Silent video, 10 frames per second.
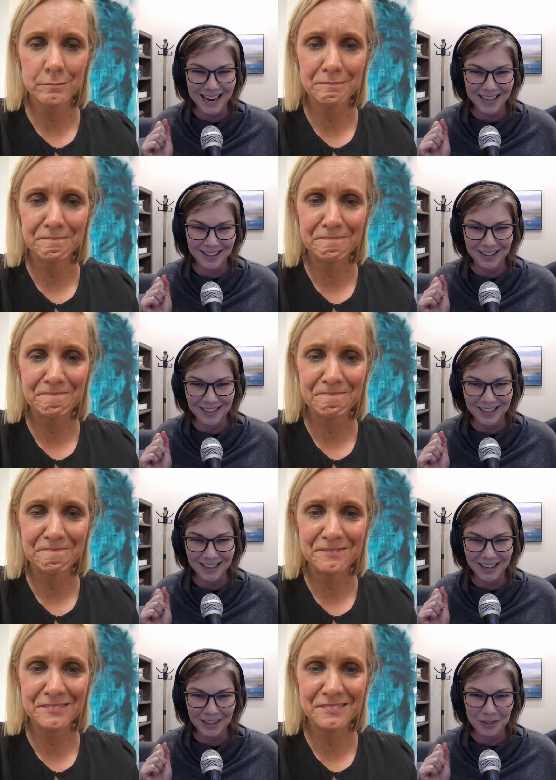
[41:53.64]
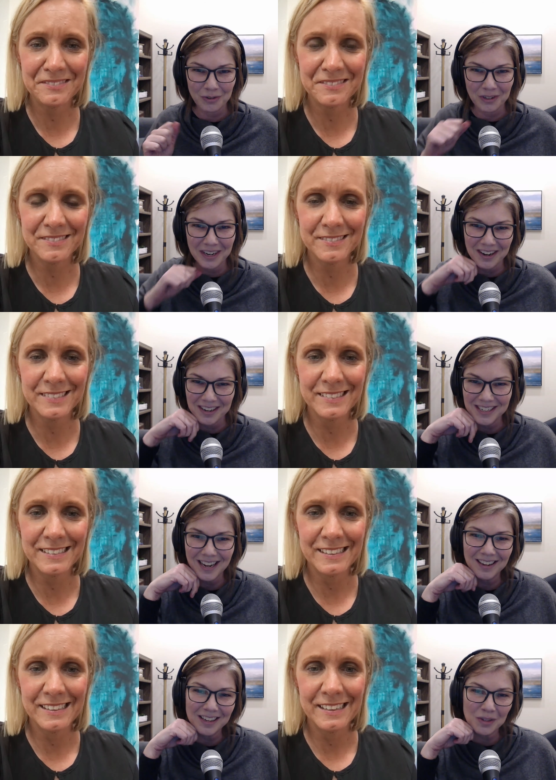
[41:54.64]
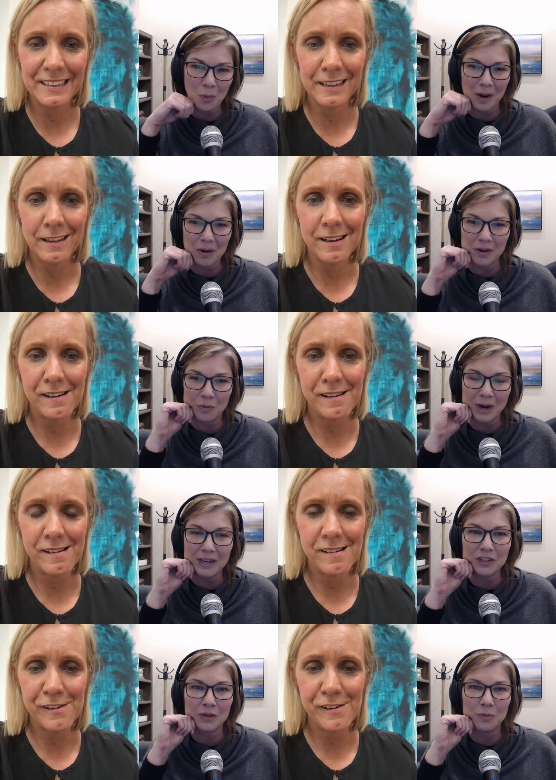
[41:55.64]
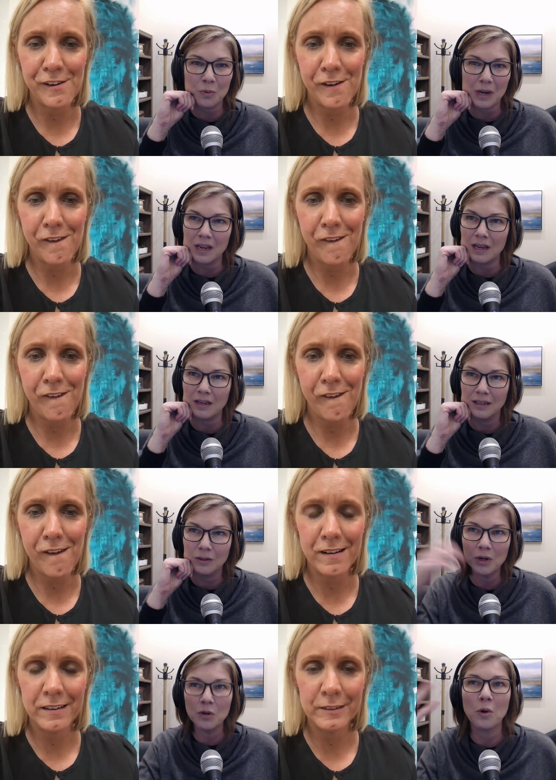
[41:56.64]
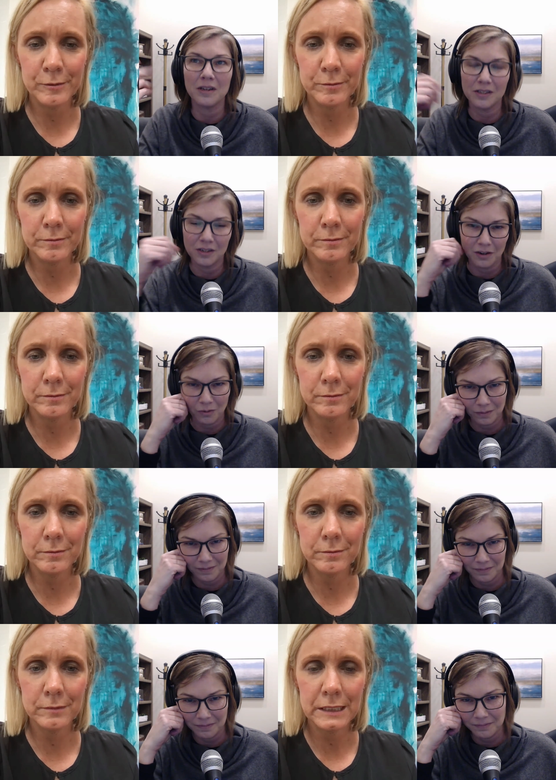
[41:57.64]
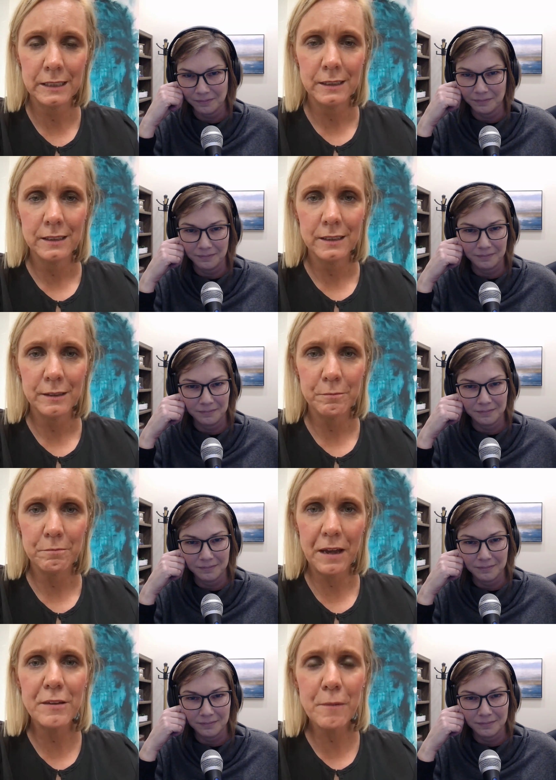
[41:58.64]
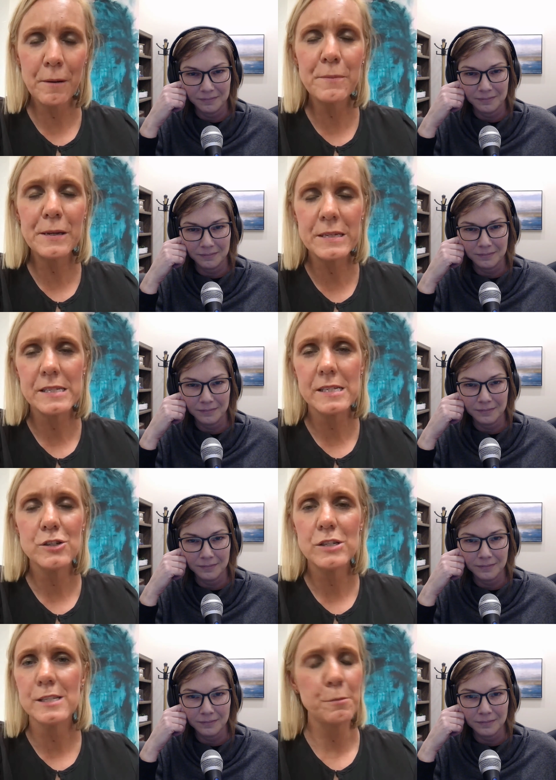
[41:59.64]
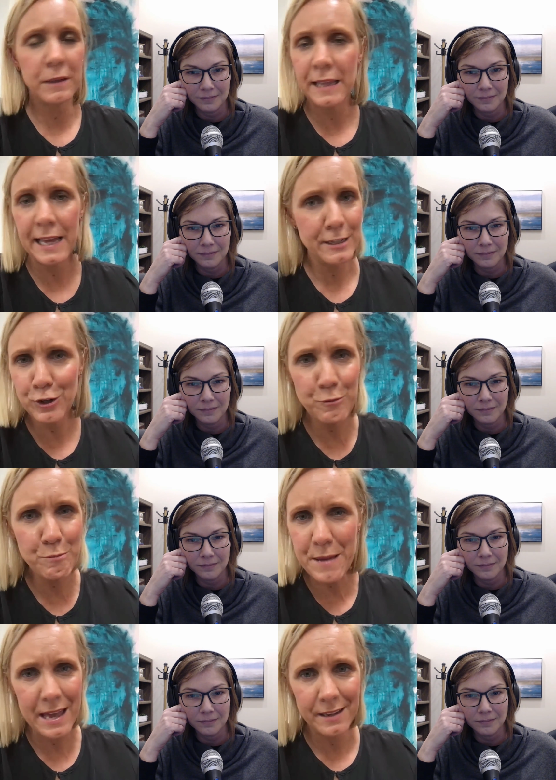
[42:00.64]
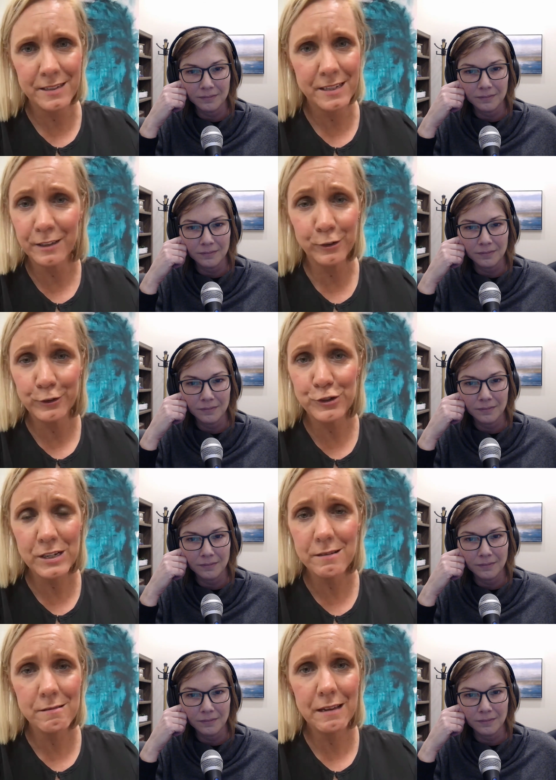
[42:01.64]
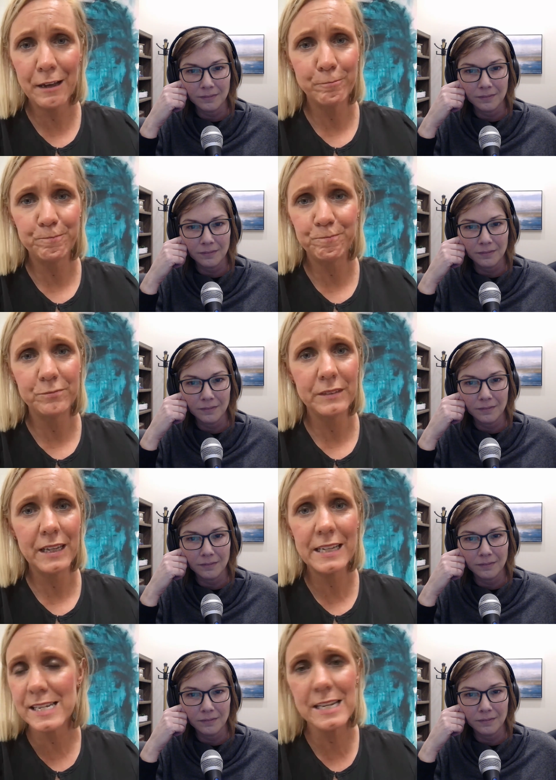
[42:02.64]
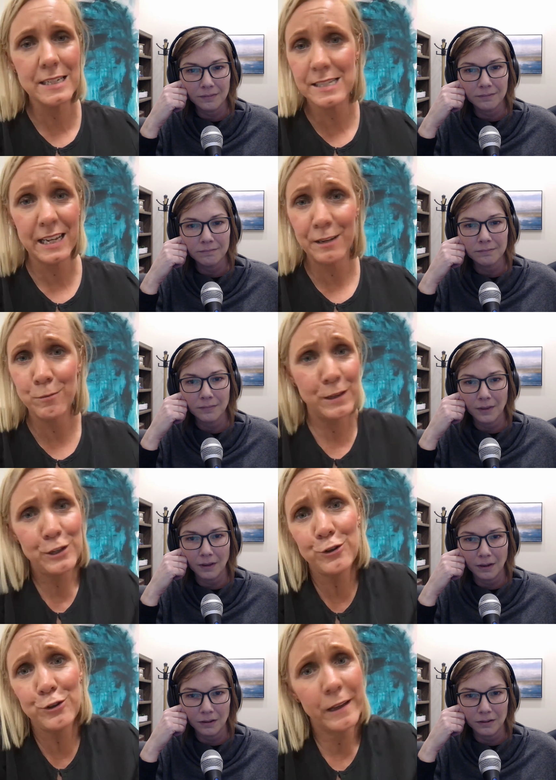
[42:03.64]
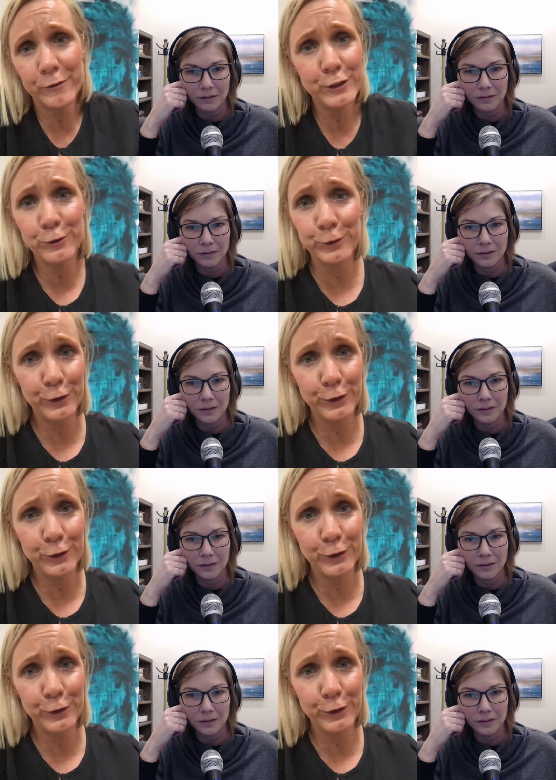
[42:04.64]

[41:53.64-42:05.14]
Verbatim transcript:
Speaker 1: take the control here and tell us what, what should we, what do you want us to know?
Speaker 2: I think my big message is to plan, don't ban technology. Um, it's here to stay. Whether you love it or